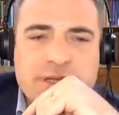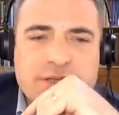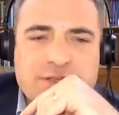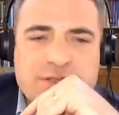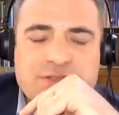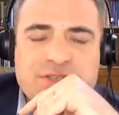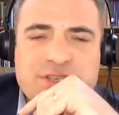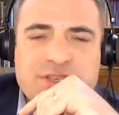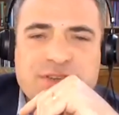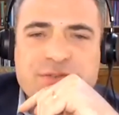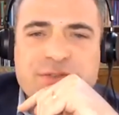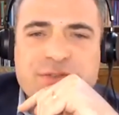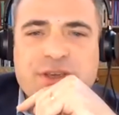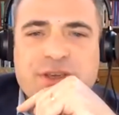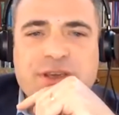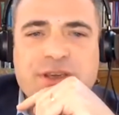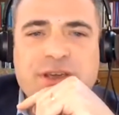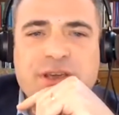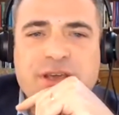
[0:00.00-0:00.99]
to see if
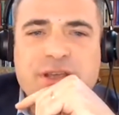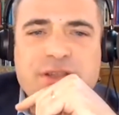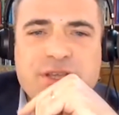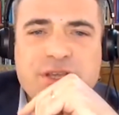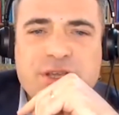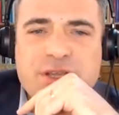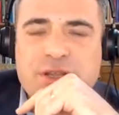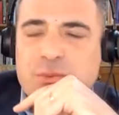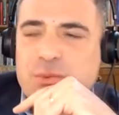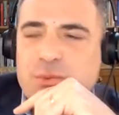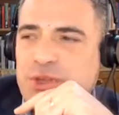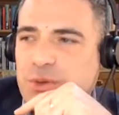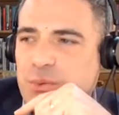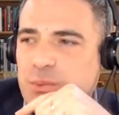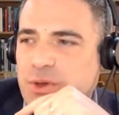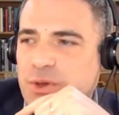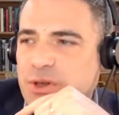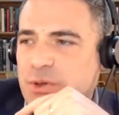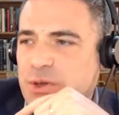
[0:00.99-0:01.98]

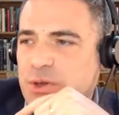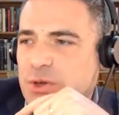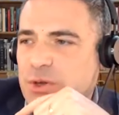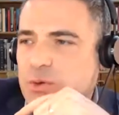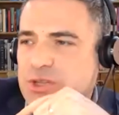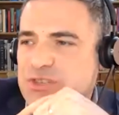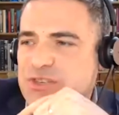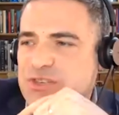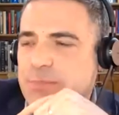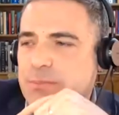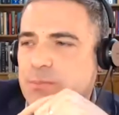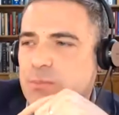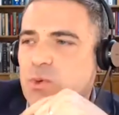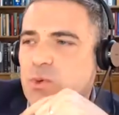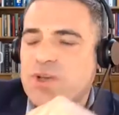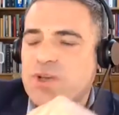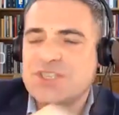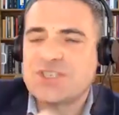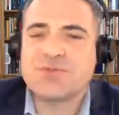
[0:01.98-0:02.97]
we've got some
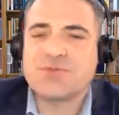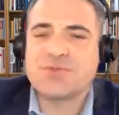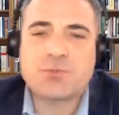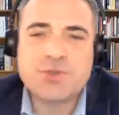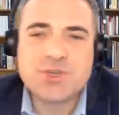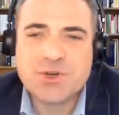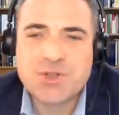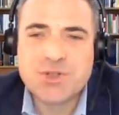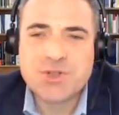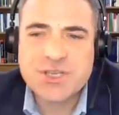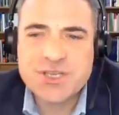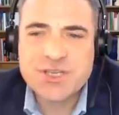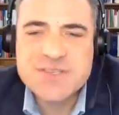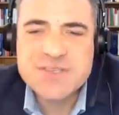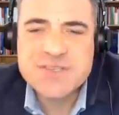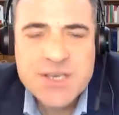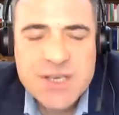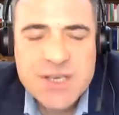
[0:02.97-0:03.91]
question from the audience.